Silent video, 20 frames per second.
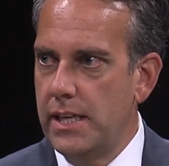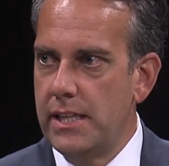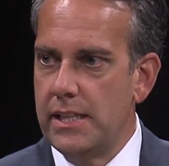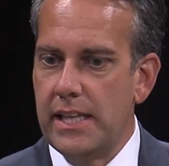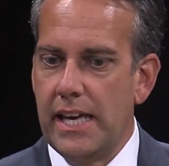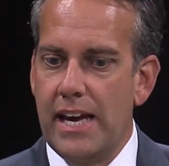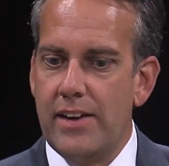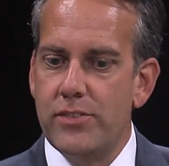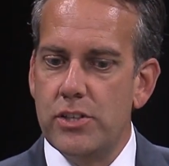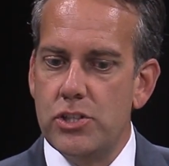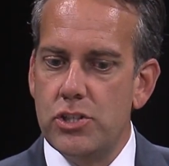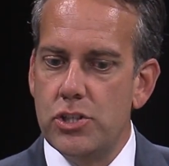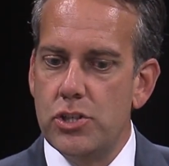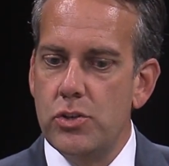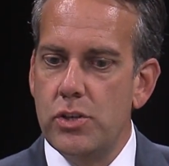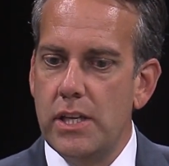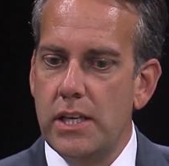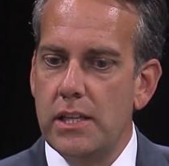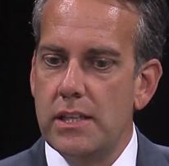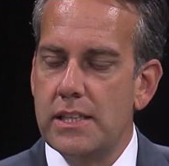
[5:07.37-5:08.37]
They have a
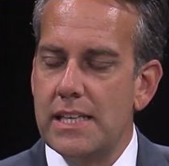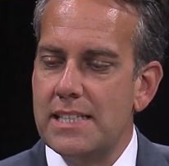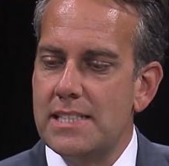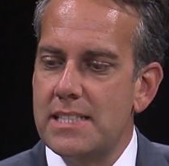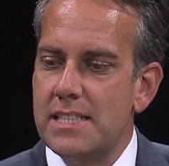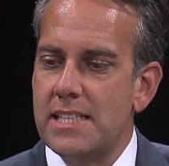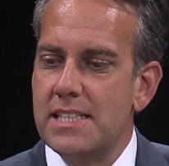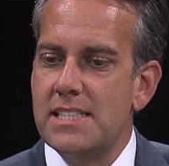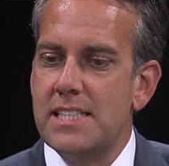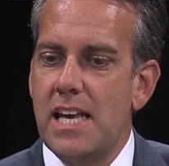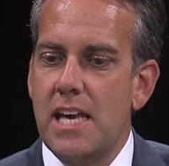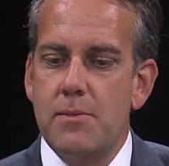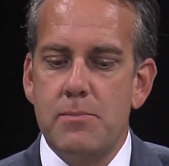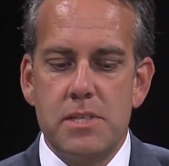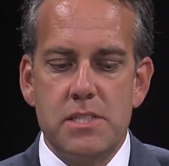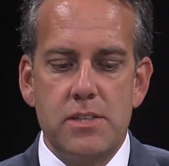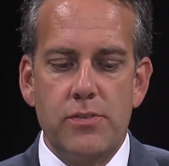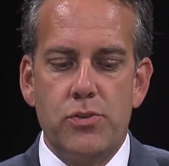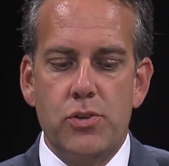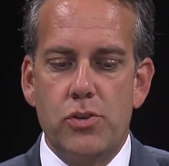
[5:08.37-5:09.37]
duty that's the same
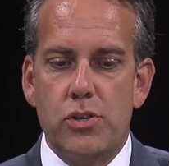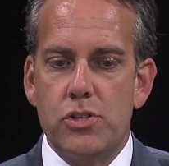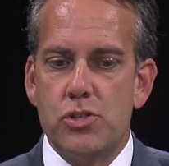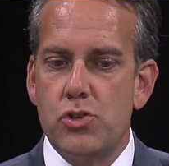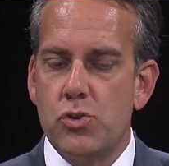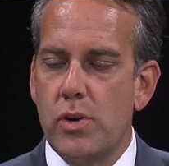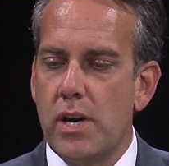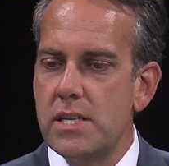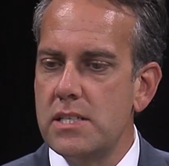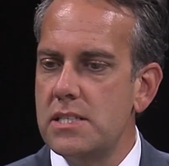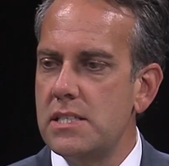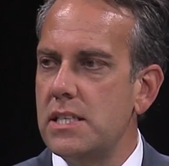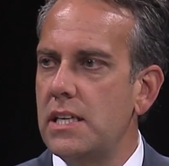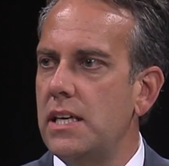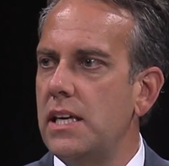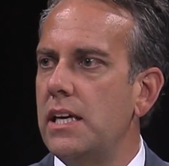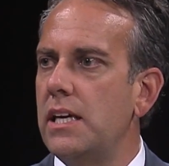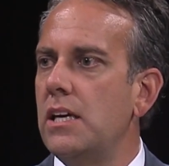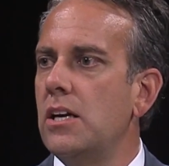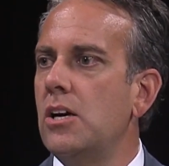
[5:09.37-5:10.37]
as if you're a
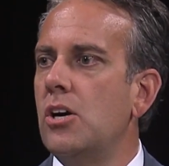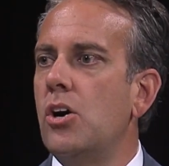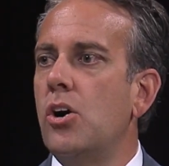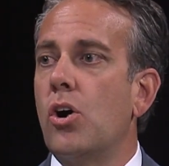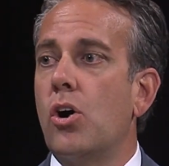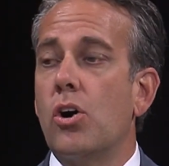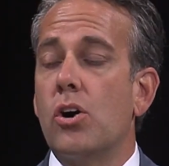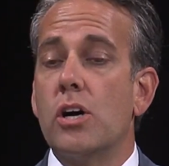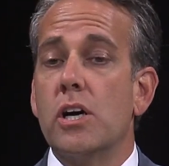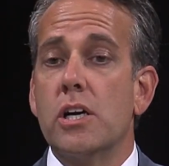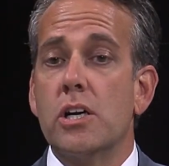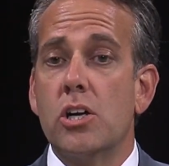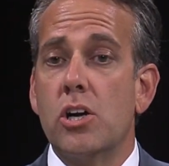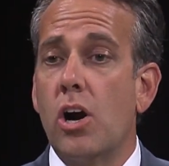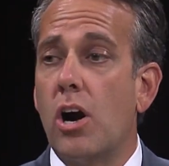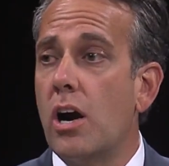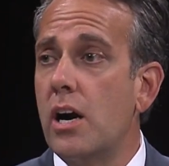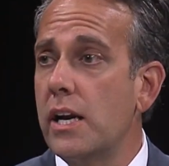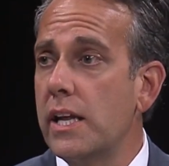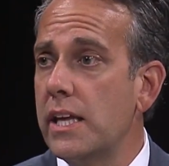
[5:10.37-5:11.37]
trustee or a
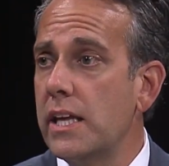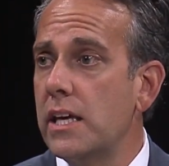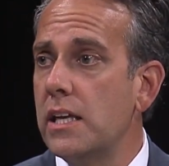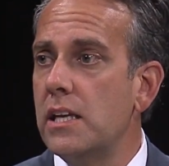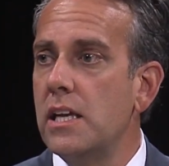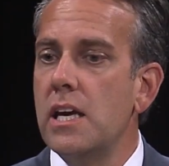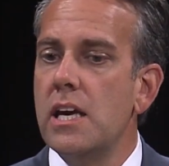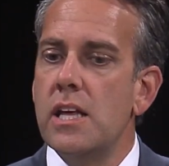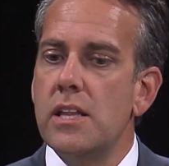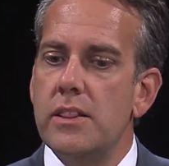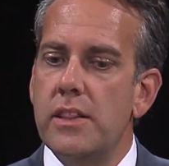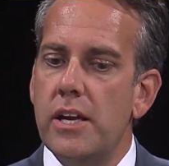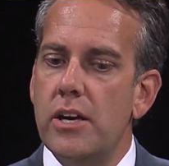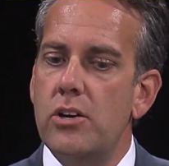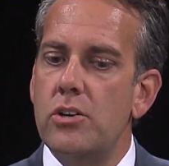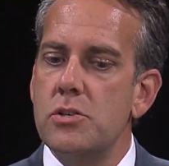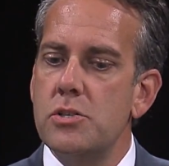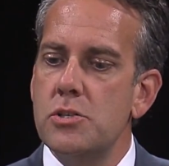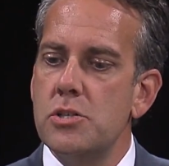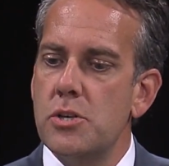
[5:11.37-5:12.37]
guardian.
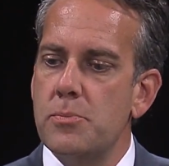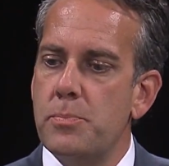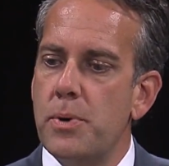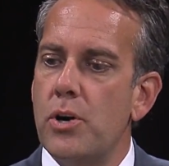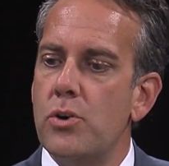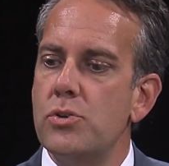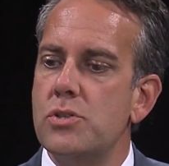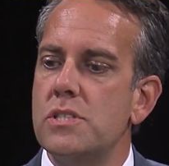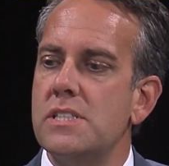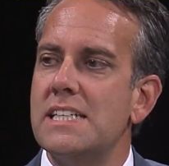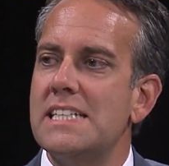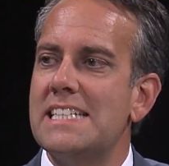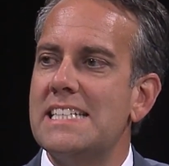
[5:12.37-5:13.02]
They're supposed to